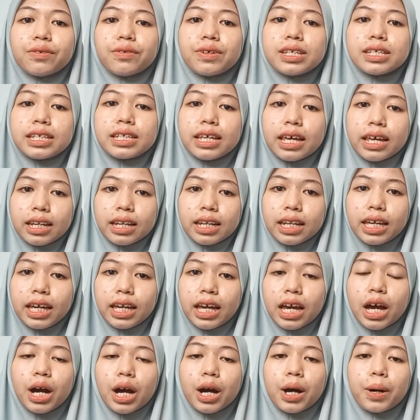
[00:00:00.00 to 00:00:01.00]

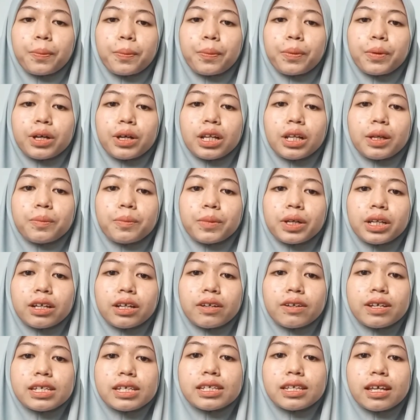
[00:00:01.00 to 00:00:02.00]
recently. A
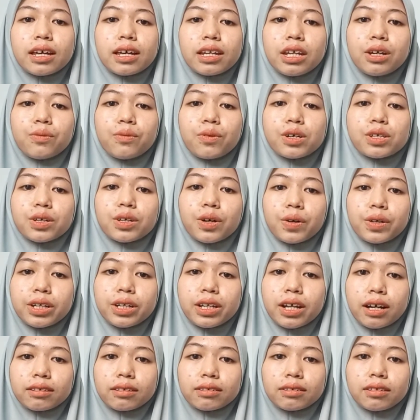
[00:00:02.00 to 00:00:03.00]
preliminary study was
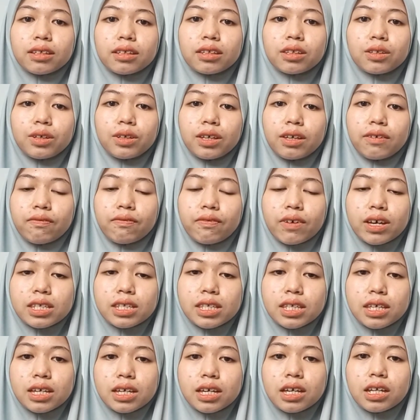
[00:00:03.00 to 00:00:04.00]
conducted to
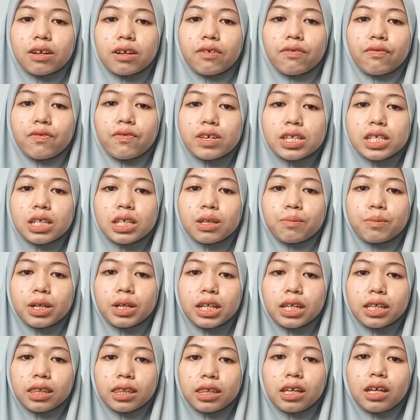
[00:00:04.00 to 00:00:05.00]
investigate the
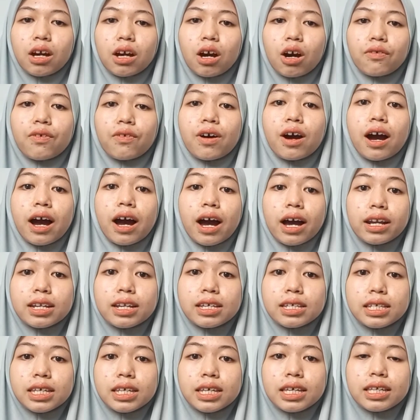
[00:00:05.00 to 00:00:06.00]
feasibility of
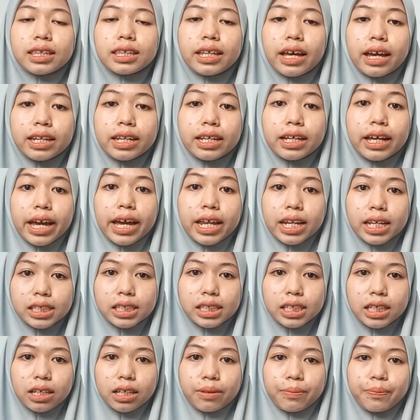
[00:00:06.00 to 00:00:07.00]
harnessing tidal
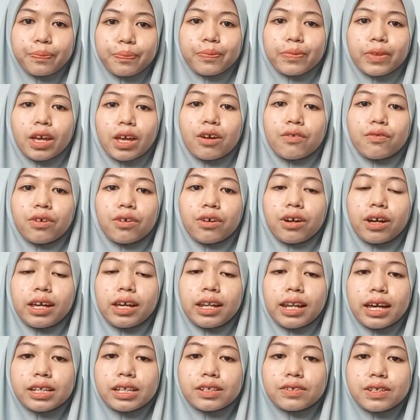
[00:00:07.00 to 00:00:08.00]
energy for
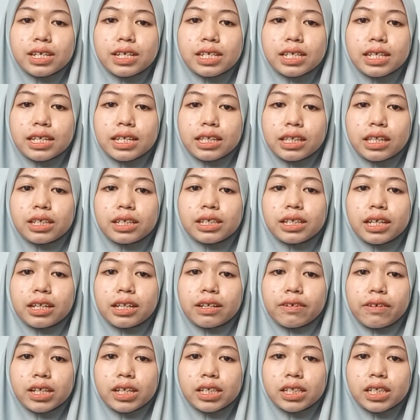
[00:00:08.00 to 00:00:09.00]
electricity
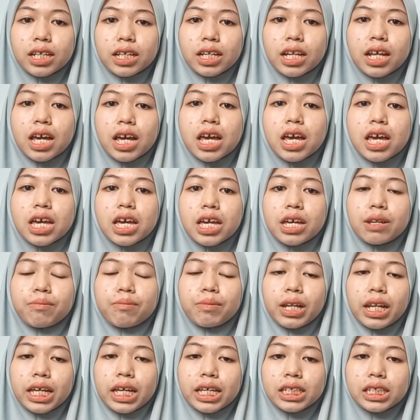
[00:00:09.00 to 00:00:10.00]
generation in
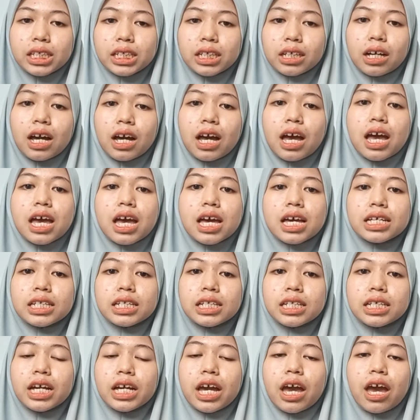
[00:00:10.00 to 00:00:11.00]
Malaysia.
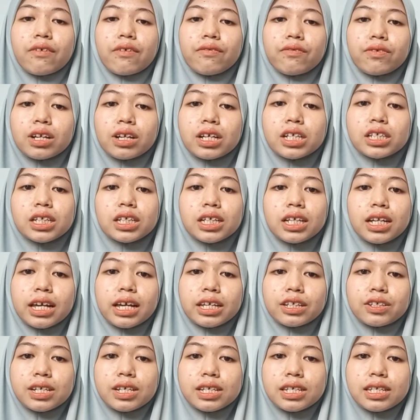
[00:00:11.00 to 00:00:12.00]
The average
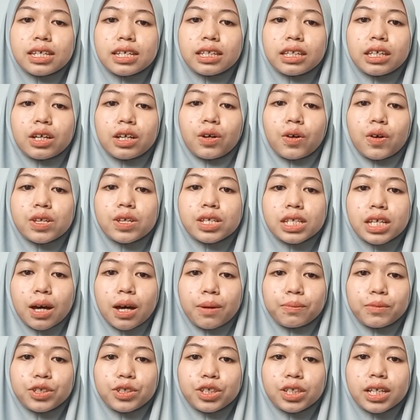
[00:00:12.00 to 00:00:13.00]
electricity
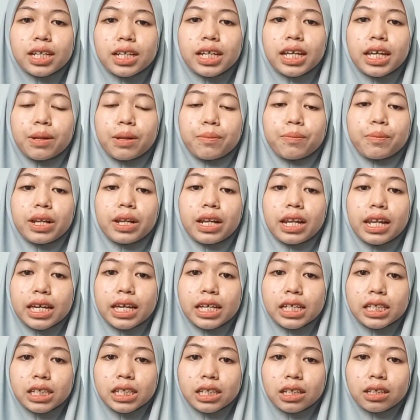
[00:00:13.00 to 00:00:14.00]
consumption in
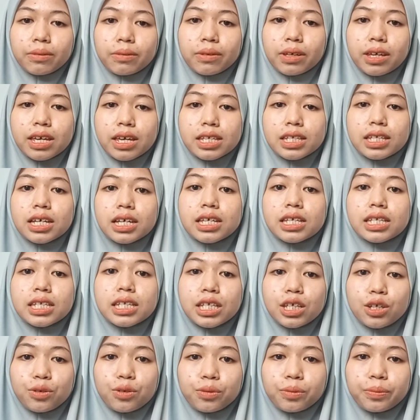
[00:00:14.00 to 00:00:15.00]
Malaysia is
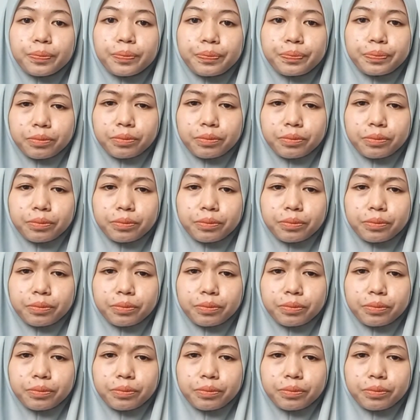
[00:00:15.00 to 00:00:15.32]
assumed